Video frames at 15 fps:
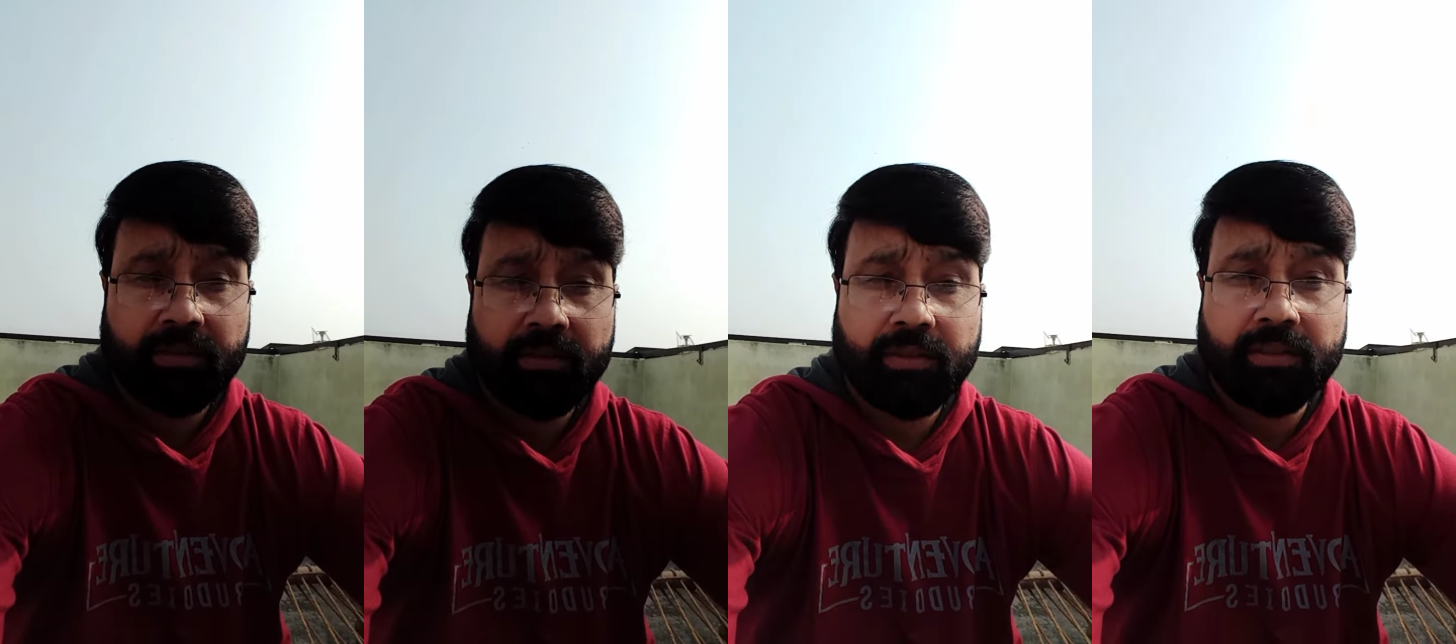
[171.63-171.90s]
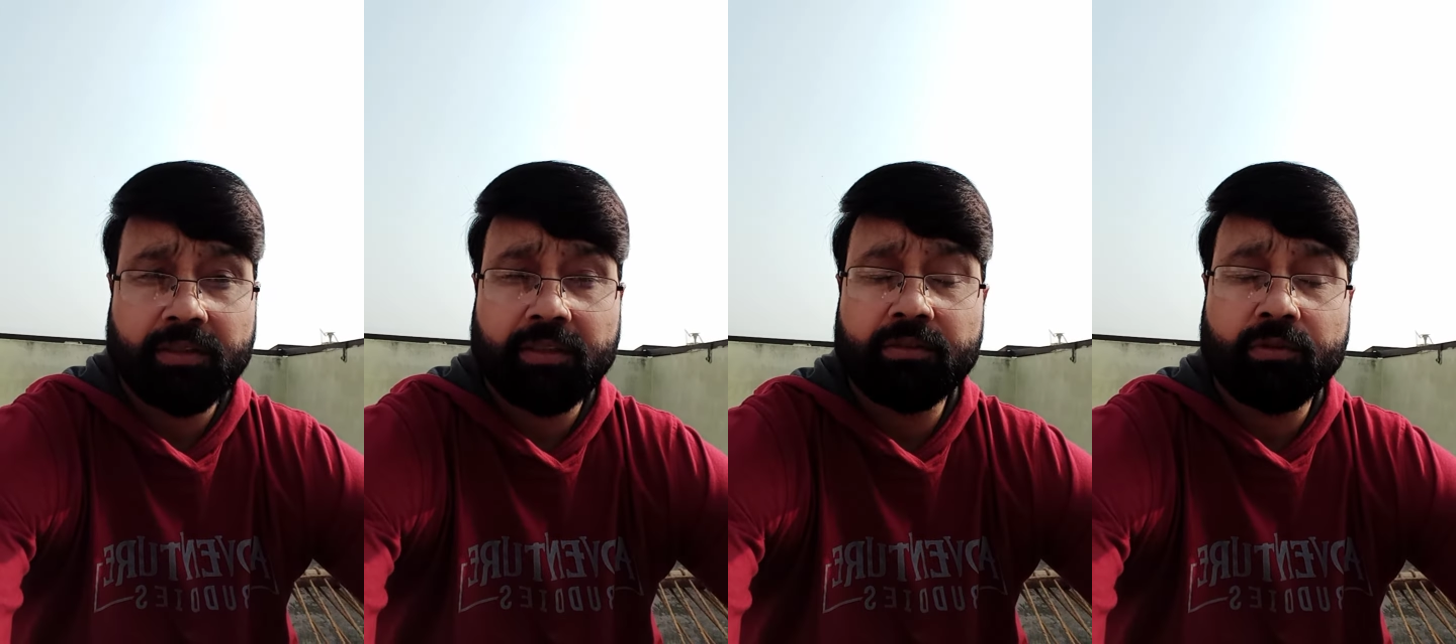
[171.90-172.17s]

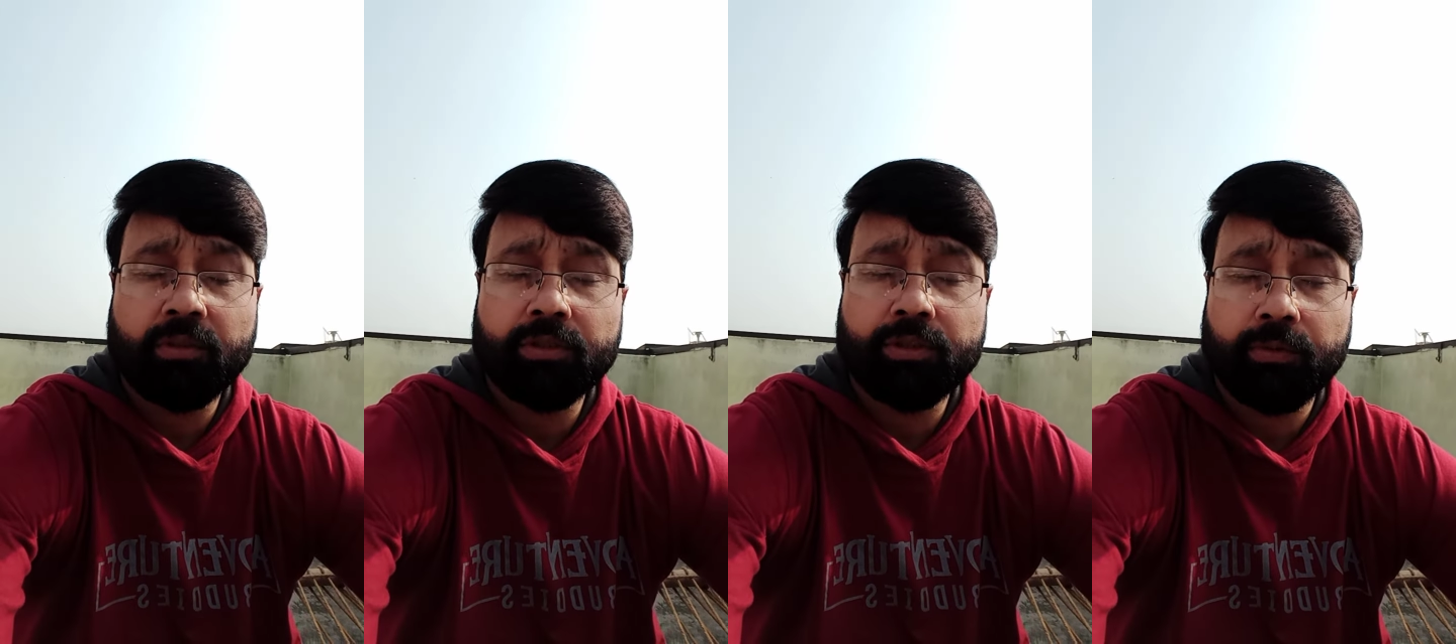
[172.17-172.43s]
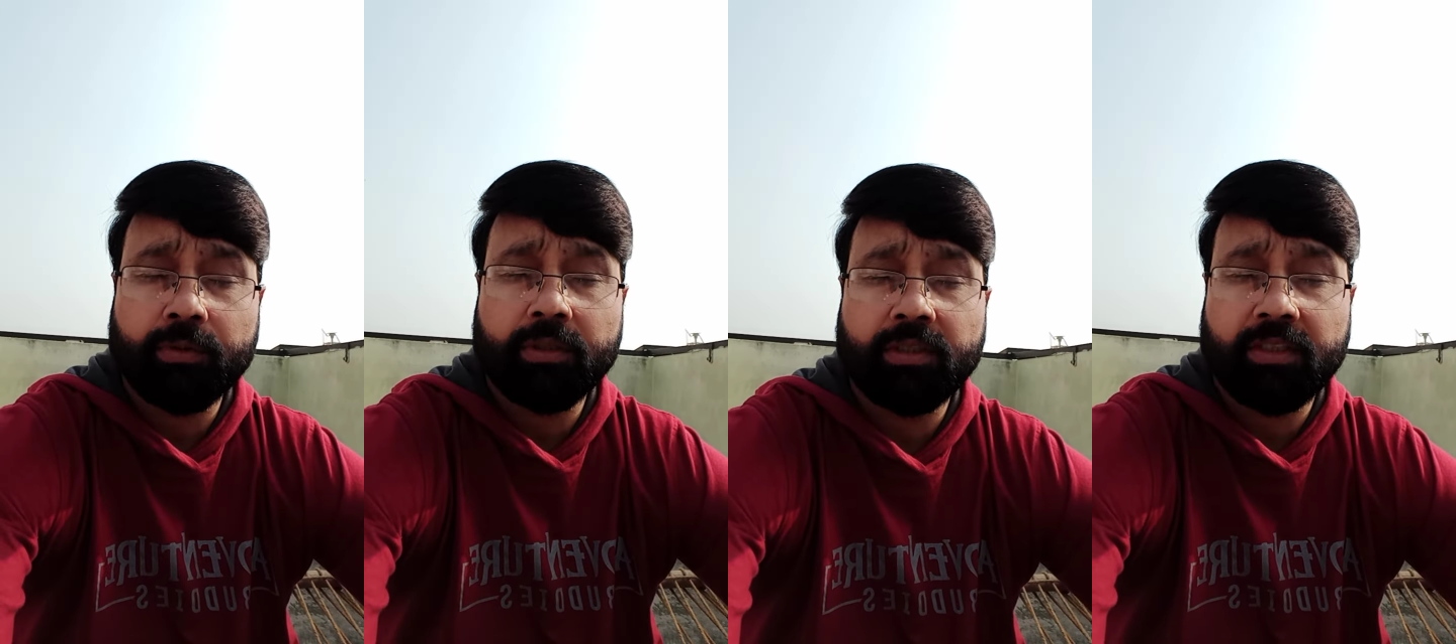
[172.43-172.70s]
this is not
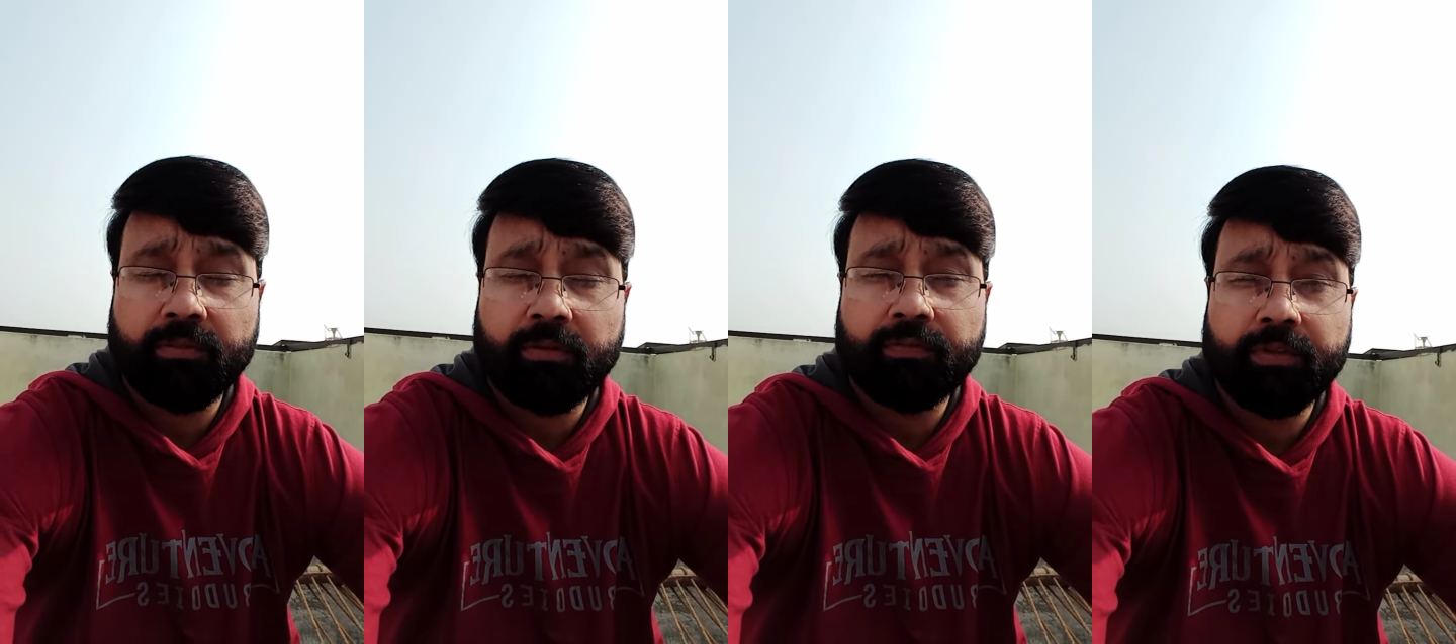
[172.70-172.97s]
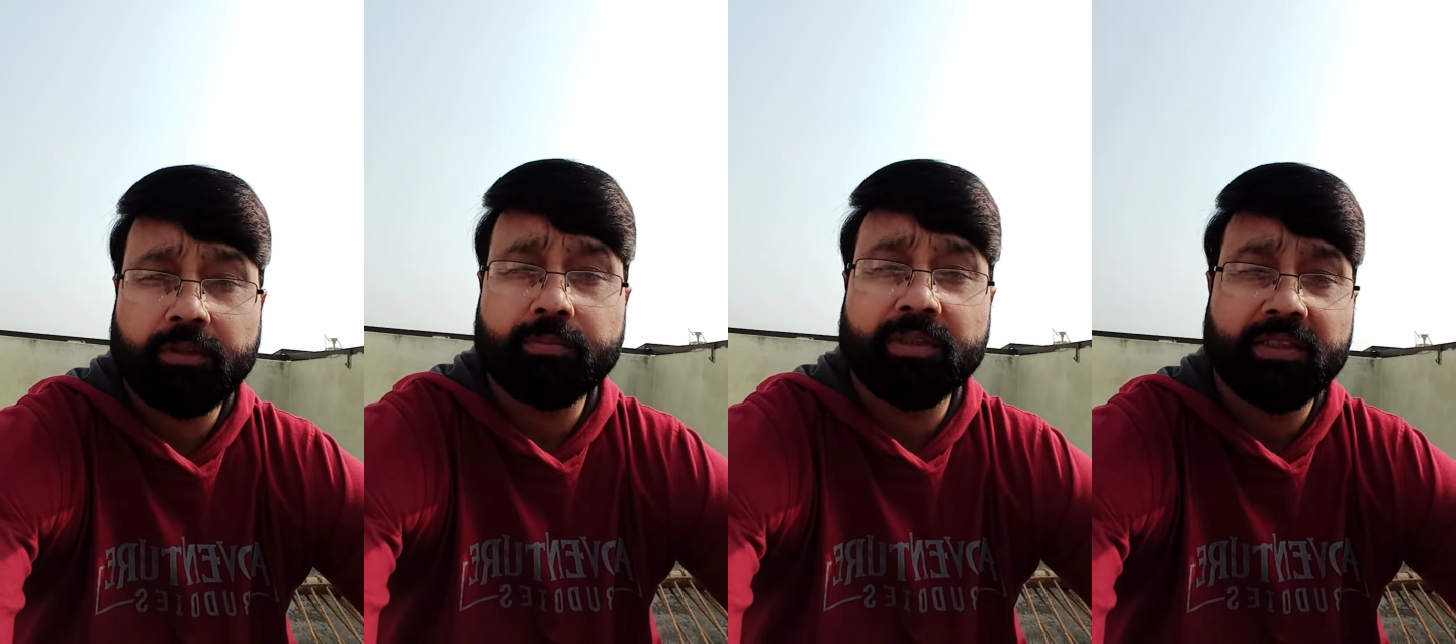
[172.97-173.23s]
sure that they will
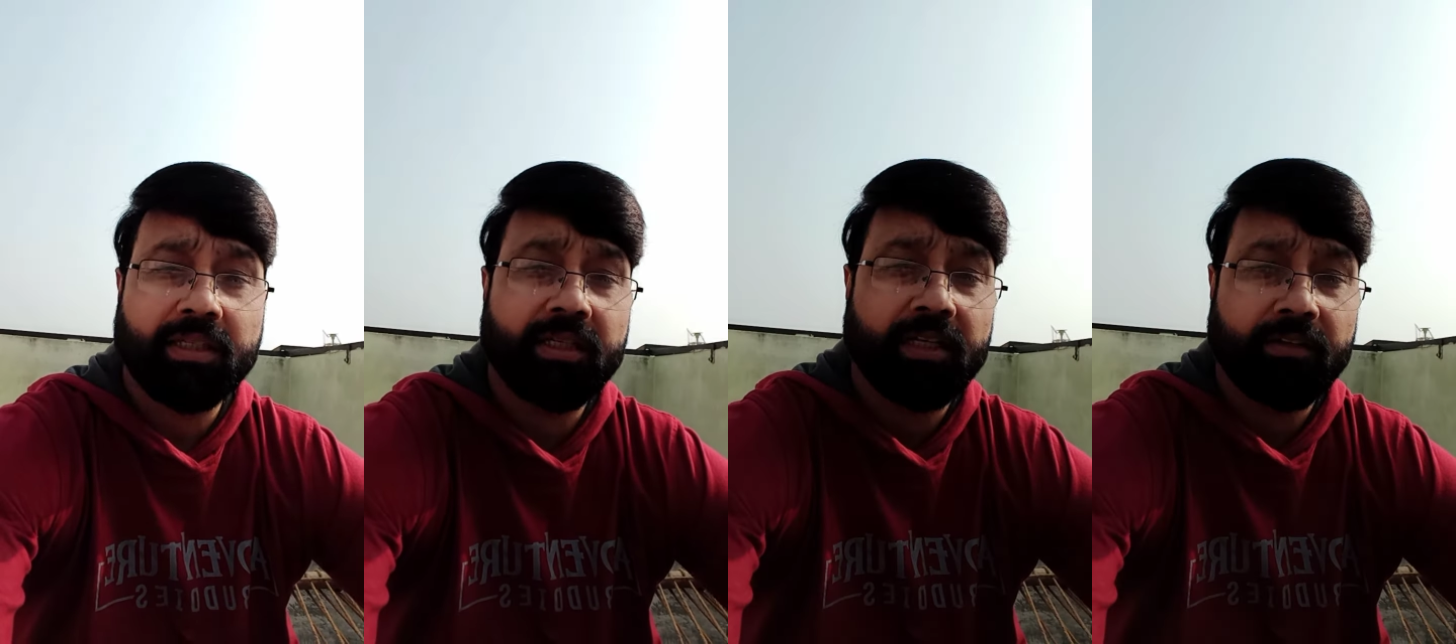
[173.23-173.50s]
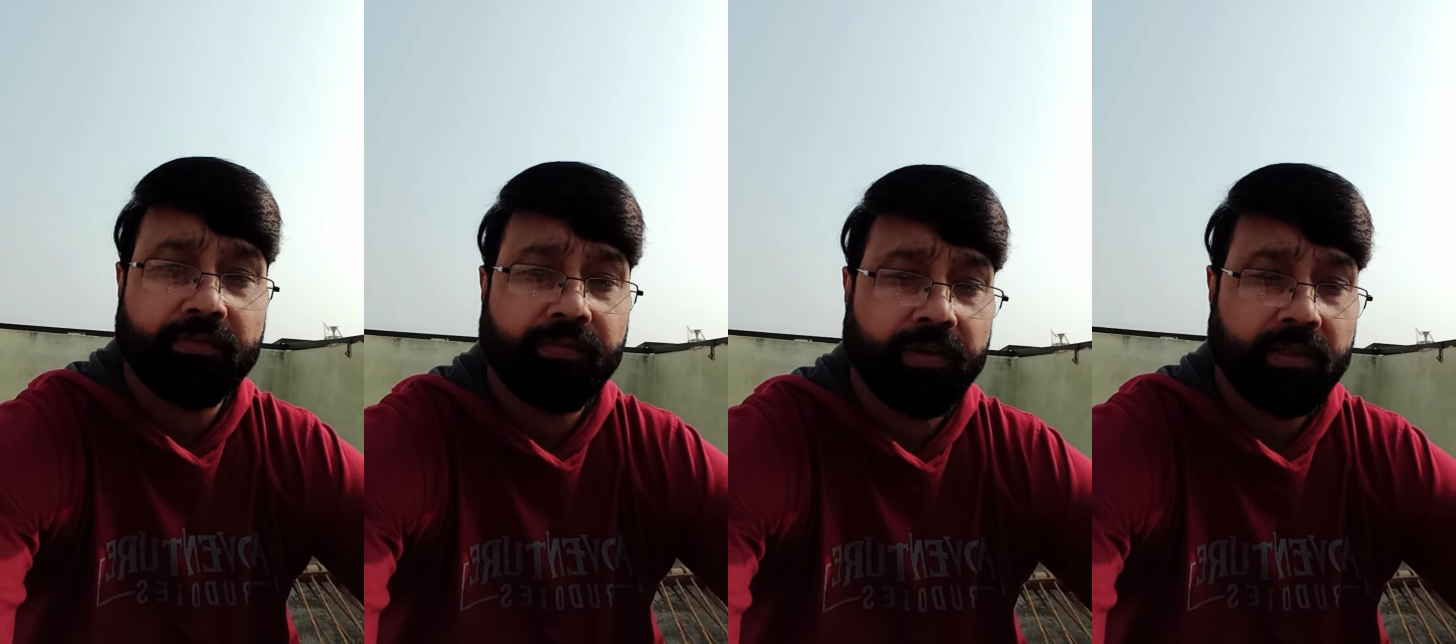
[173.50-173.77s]
face, but they
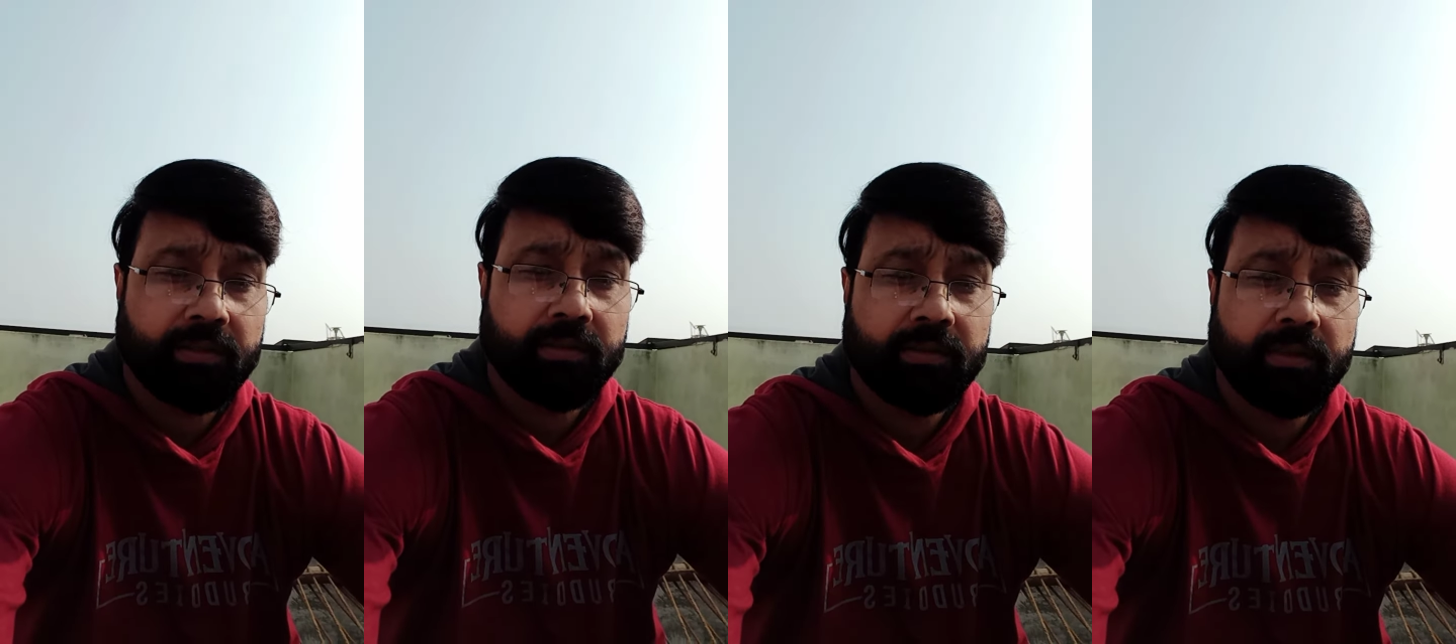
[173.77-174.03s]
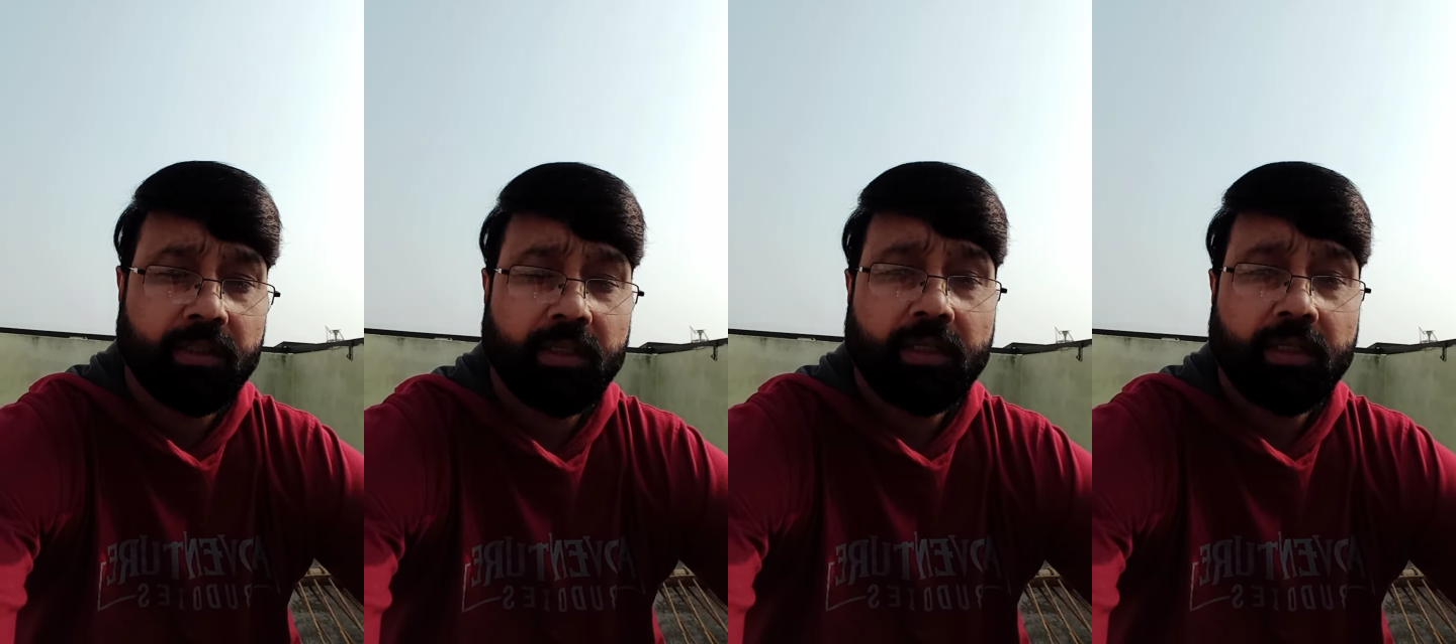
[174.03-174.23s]
can face.